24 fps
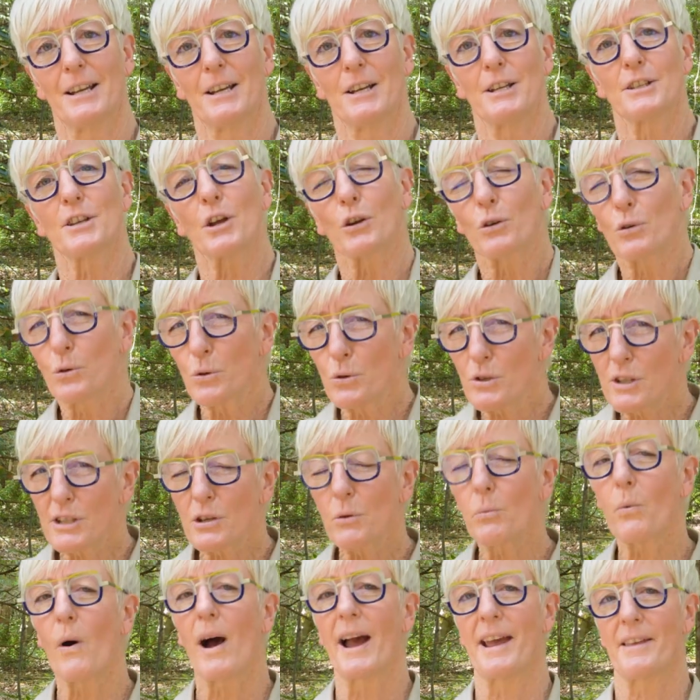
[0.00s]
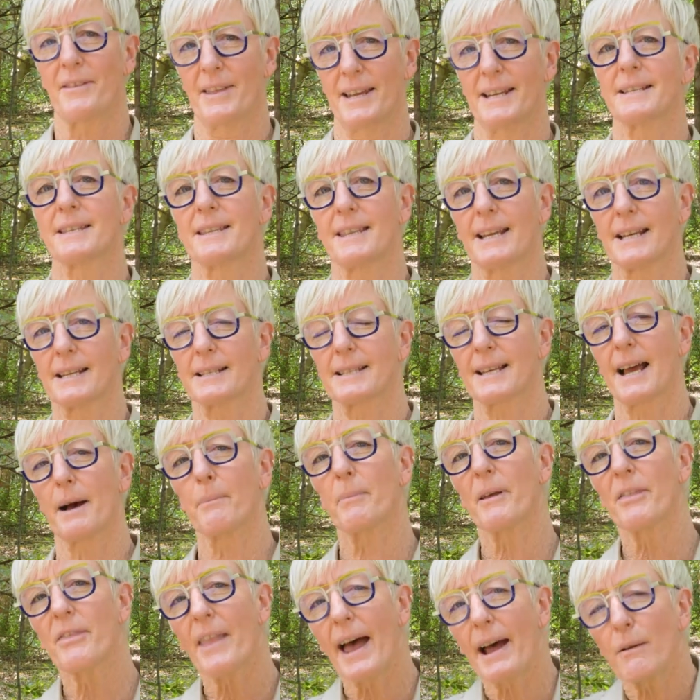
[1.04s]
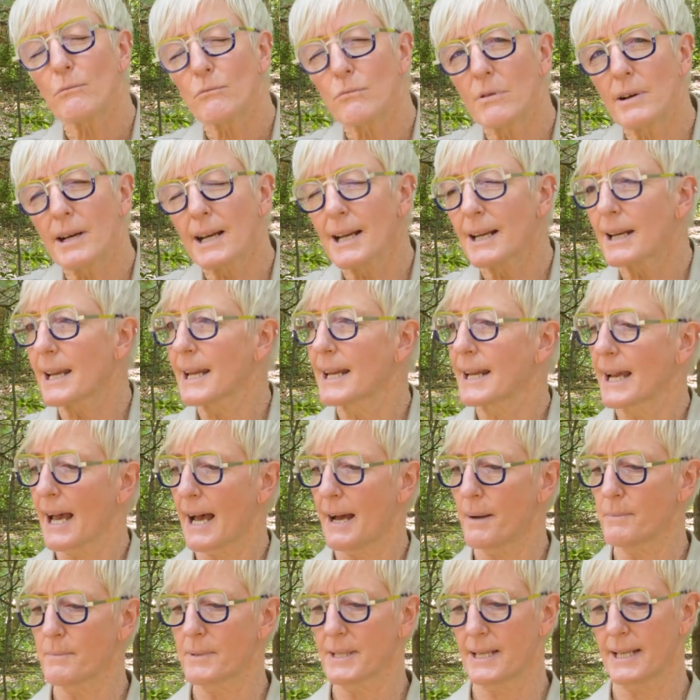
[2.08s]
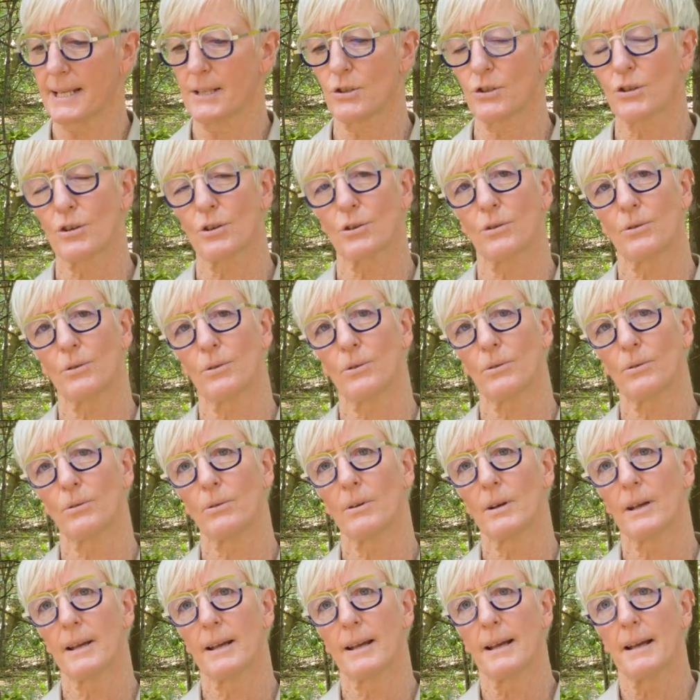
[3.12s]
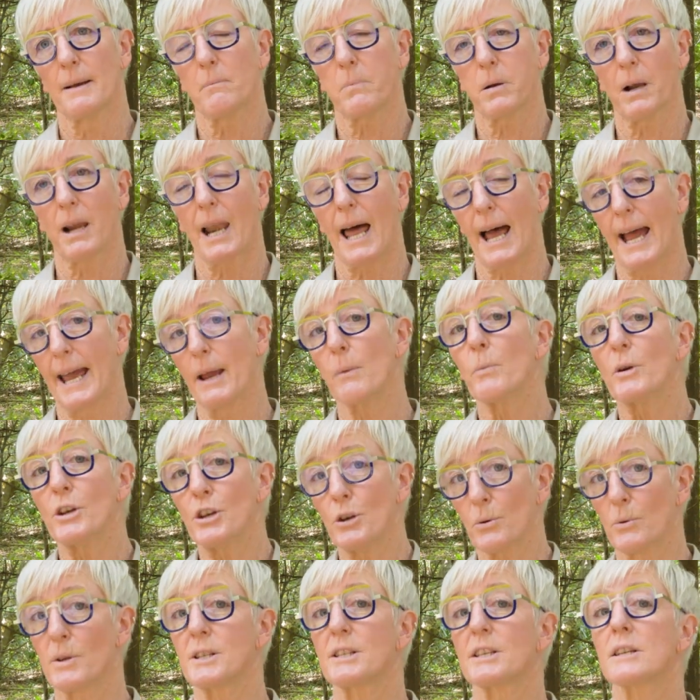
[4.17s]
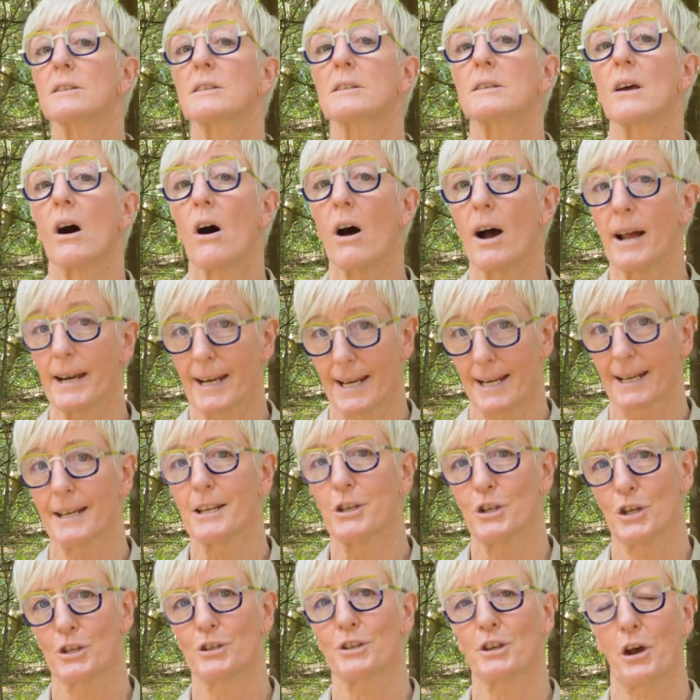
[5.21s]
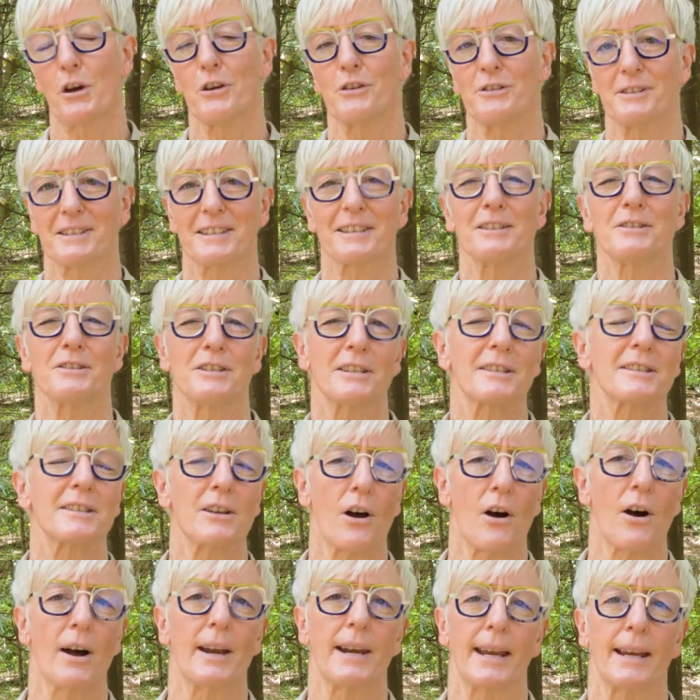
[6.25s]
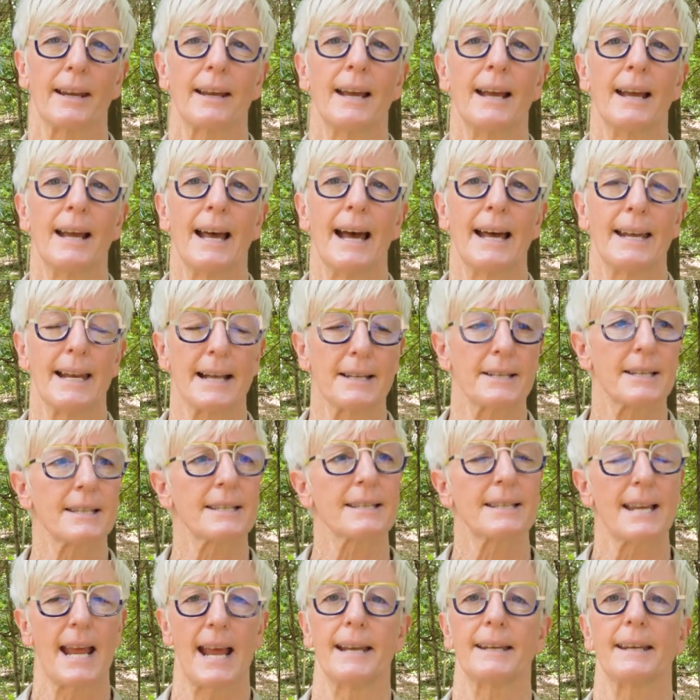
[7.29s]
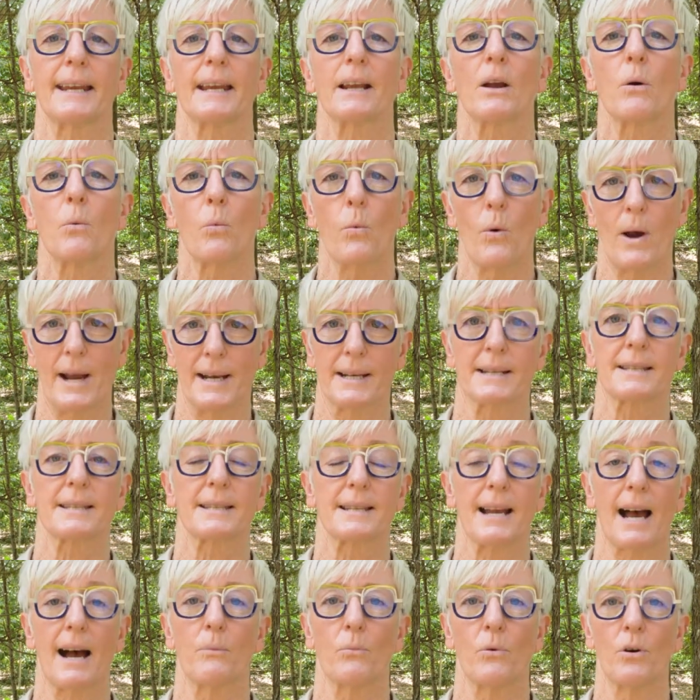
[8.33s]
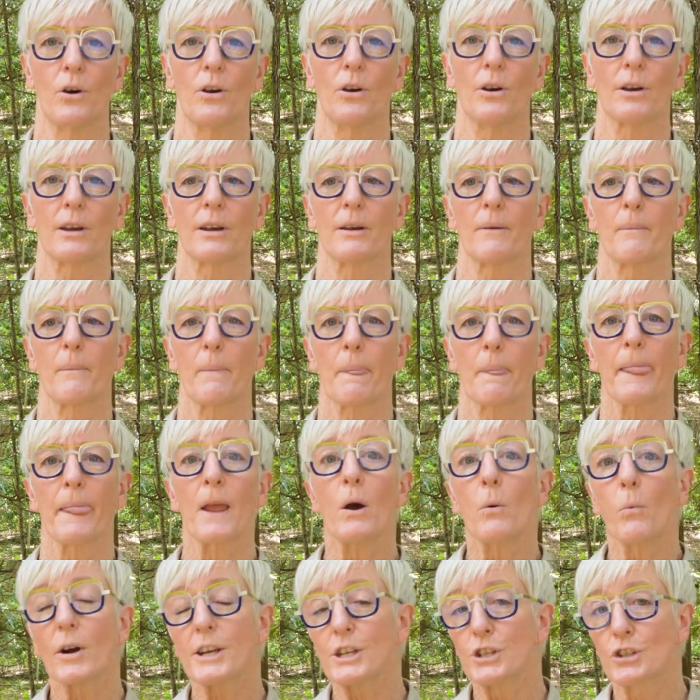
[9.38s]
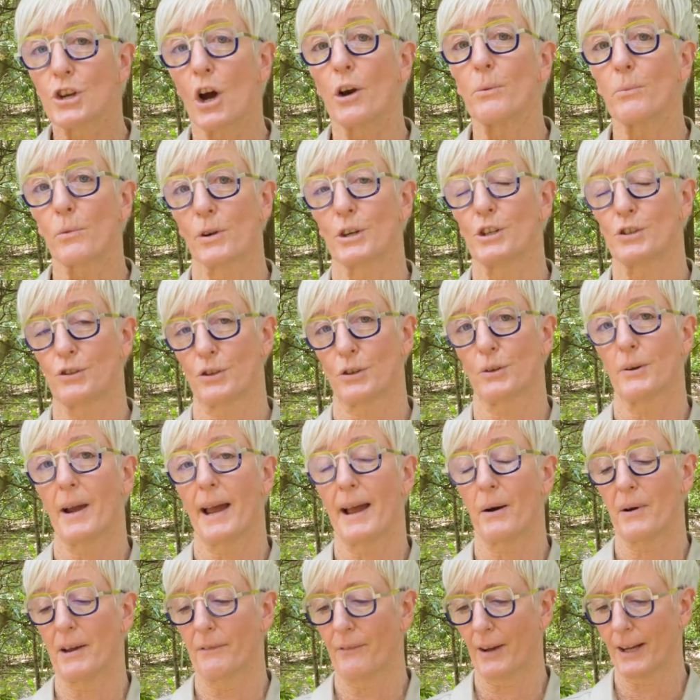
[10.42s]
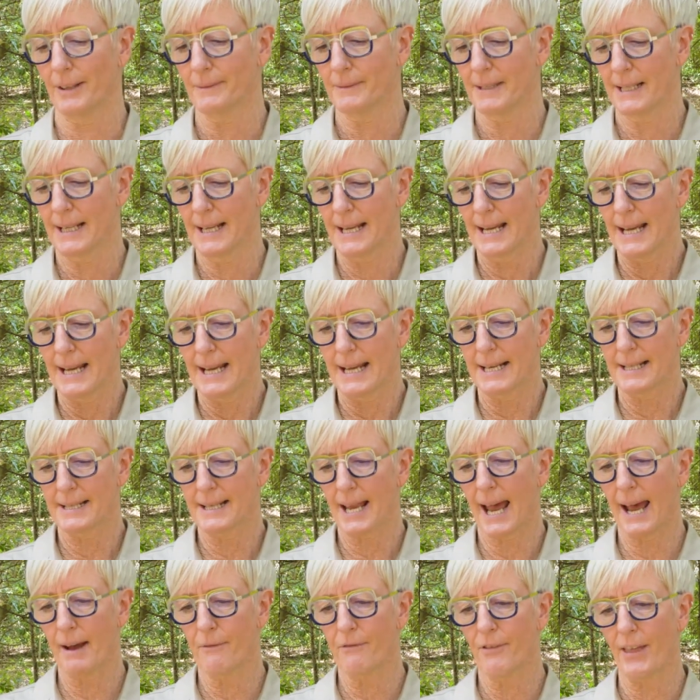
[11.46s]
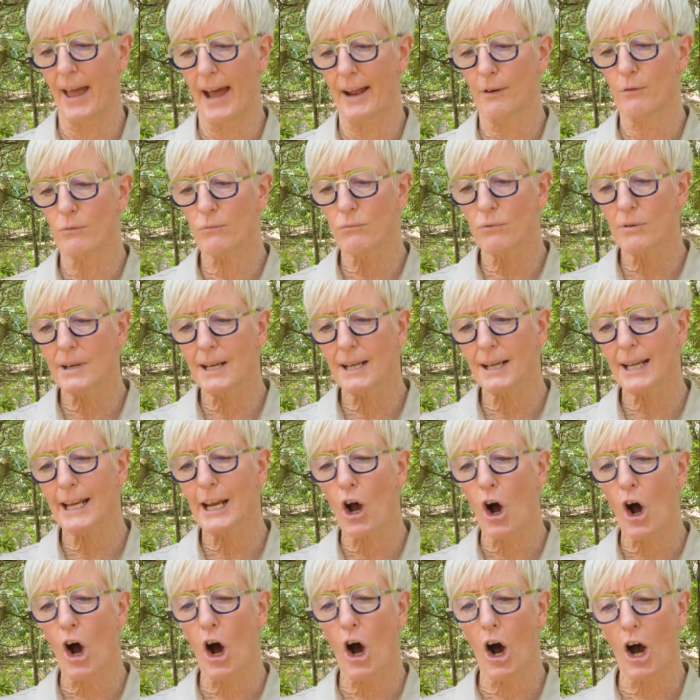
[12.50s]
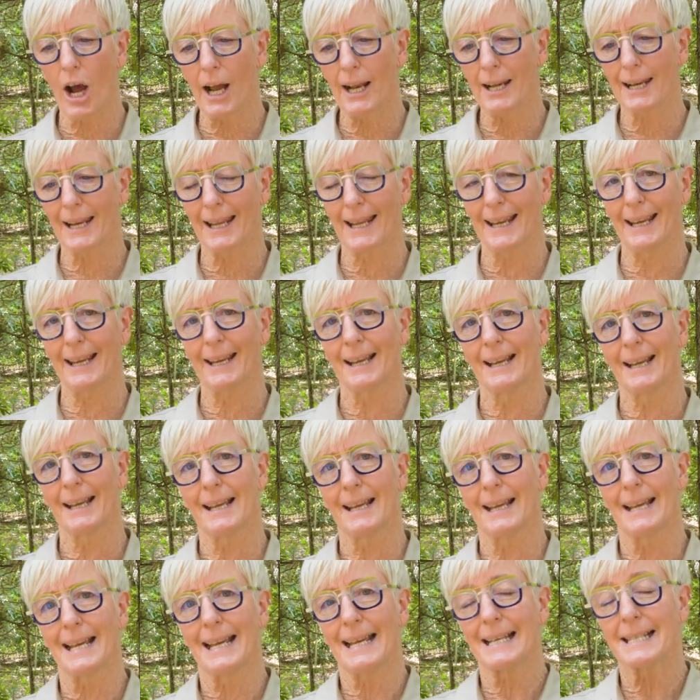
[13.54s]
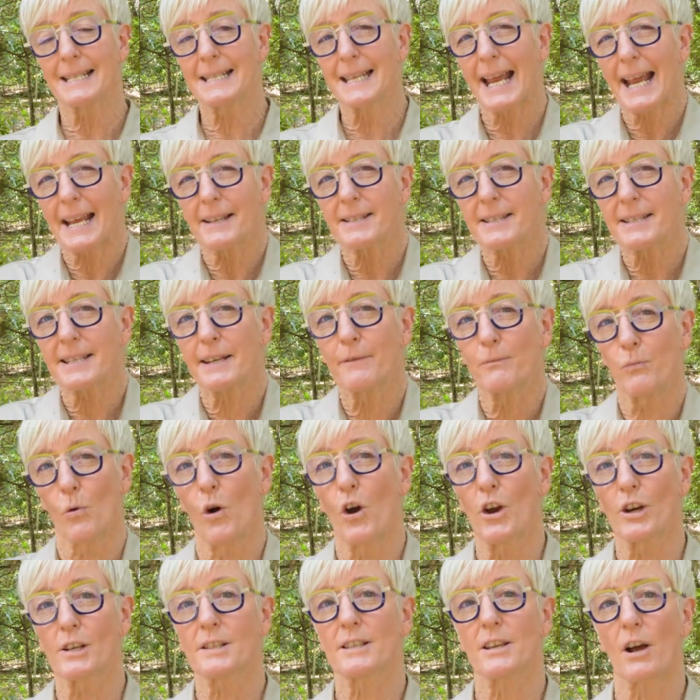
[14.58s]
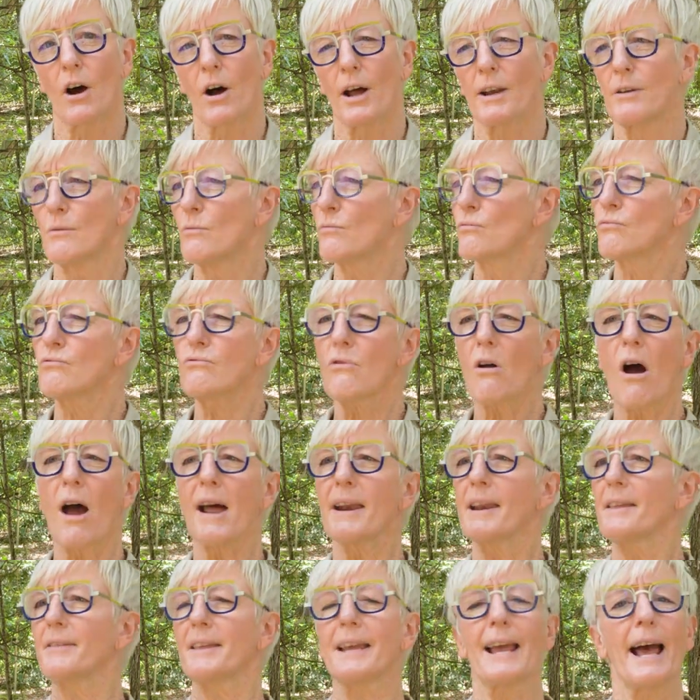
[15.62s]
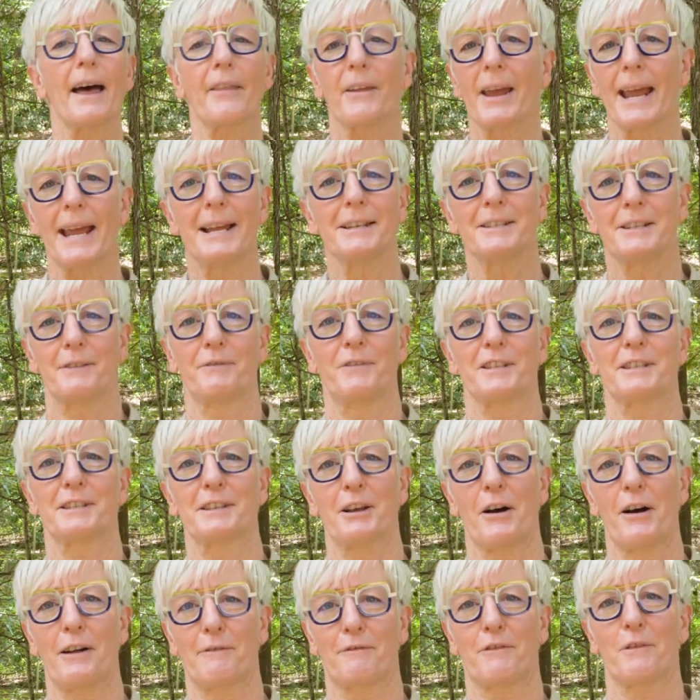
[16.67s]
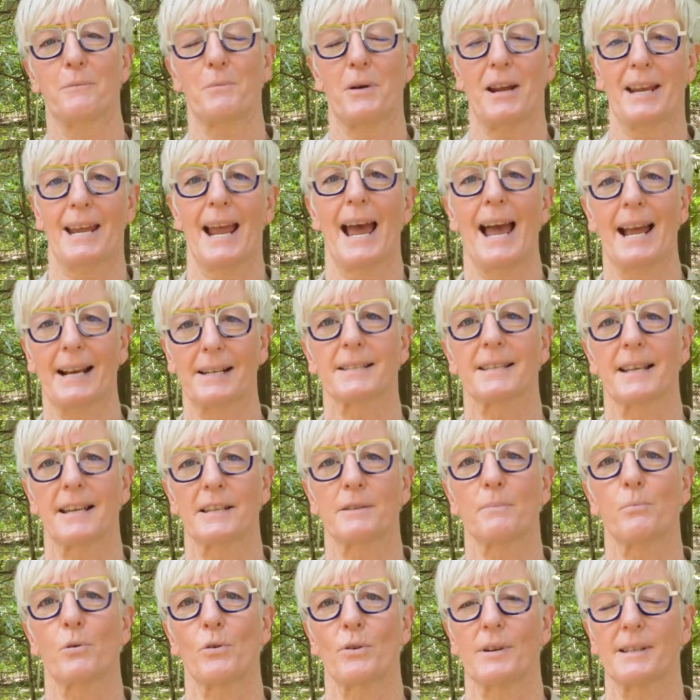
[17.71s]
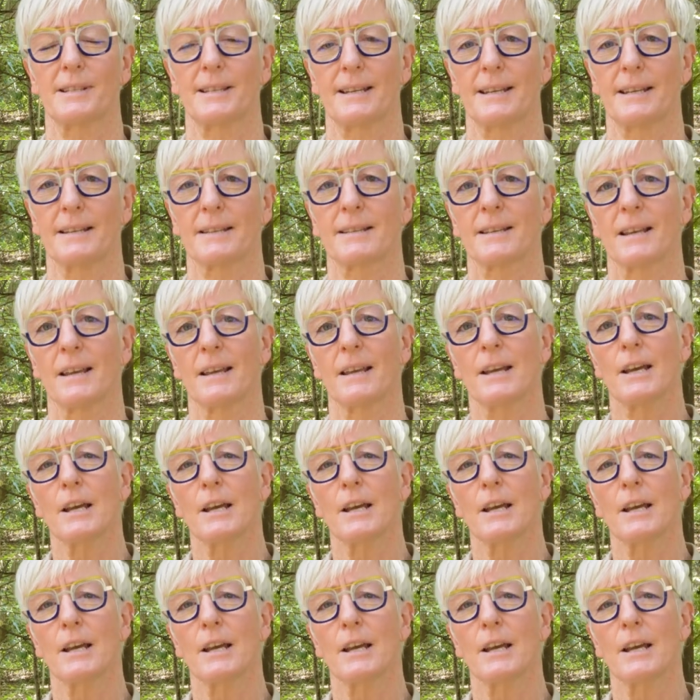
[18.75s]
So good to weigh these things up, and that really comes into play when you are designing your zones and designing and understanding where to start work. What you don't want to do, however, is have that really highly intensive work zone right at the other end of your site from where your access point is.